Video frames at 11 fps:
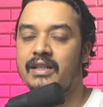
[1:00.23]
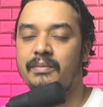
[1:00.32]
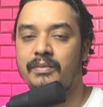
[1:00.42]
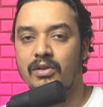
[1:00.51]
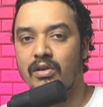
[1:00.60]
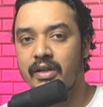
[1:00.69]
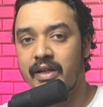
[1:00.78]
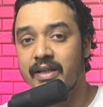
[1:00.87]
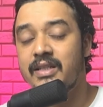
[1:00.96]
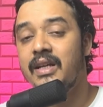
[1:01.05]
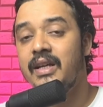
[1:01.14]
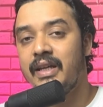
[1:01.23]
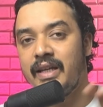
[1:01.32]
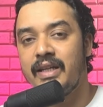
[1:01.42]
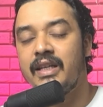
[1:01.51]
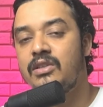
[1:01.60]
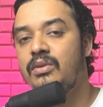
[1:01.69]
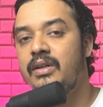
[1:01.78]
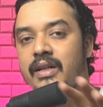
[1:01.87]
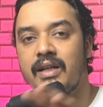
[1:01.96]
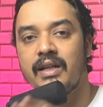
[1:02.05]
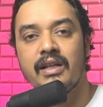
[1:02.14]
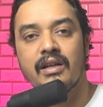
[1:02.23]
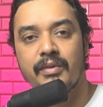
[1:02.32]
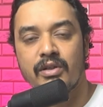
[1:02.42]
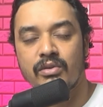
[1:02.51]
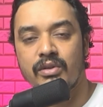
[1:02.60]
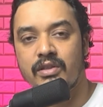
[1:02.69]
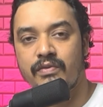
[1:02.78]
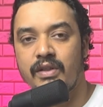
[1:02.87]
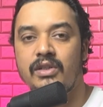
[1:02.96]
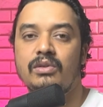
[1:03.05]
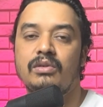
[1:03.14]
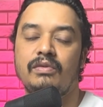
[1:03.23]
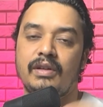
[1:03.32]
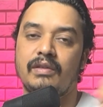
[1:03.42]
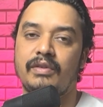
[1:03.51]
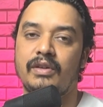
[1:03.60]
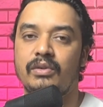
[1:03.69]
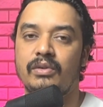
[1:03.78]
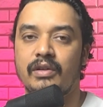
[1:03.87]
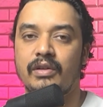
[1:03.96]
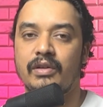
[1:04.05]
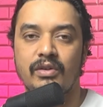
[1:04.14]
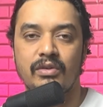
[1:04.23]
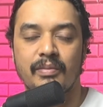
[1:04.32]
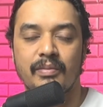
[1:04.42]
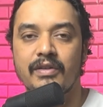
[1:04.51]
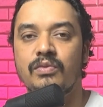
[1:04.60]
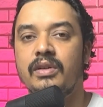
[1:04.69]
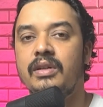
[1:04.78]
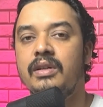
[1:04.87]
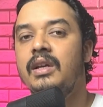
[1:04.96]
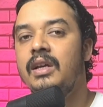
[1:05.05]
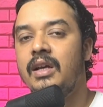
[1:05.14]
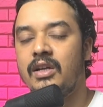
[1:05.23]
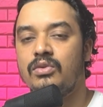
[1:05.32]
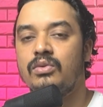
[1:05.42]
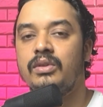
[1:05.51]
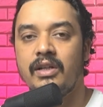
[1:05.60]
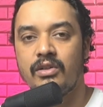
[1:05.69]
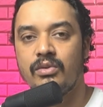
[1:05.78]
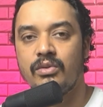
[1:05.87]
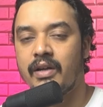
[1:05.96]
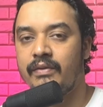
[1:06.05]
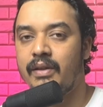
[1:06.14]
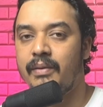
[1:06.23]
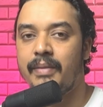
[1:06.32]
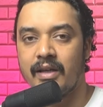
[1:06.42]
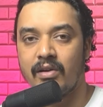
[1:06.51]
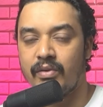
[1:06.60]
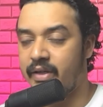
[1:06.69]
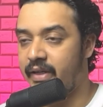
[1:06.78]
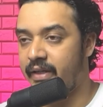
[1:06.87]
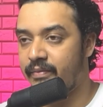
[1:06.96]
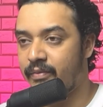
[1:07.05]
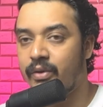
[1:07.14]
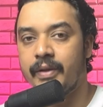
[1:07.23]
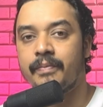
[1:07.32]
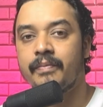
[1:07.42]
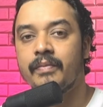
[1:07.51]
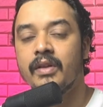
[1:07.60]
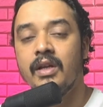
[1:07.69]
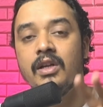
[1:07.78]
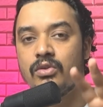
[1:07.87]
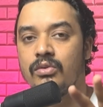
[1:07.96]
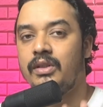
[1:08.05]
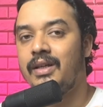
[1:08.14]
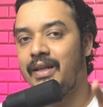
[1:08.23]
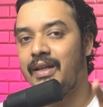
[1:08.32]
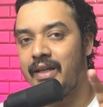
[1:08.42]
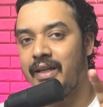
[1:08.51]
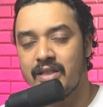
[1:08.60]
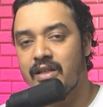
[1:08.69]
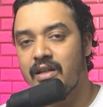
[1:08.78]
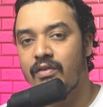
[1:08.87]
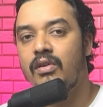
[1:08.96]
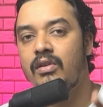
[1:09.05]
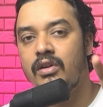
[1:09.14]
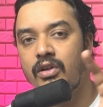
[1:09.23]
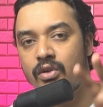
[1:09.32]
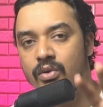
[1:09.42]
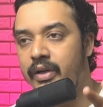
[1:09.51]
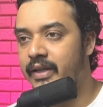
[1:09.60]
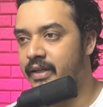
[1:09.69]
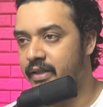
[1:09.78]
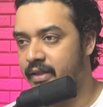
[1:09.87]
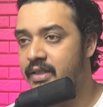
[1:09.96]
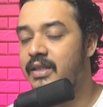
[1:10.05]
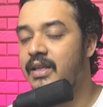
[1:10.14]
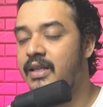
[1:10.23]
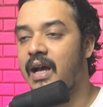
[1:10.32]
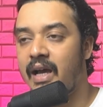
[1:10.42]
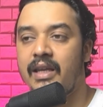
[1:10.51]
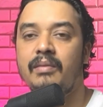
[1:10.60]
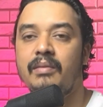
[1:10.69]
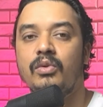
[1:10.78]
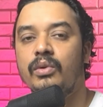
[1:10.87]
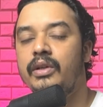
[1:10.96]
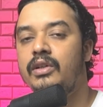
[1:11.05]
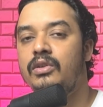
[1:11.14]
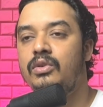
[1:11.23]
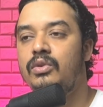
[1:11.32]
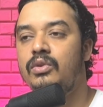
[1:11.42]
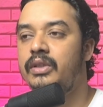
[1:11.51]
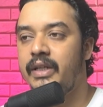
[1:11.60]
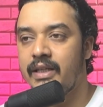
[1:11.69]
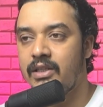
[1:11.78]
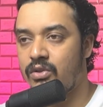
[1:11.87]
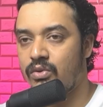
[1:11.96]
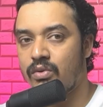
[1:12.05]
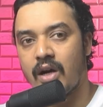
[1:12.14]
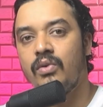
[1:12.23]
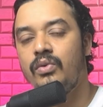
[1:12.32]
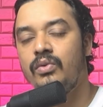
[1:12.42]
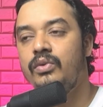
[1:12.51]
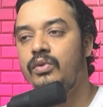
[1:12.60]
up the context. In case you are directly coming to this video, feel free to refer to the previous one so that you have the background ready. Okay, so the agenda for today is I am going to teach you how do you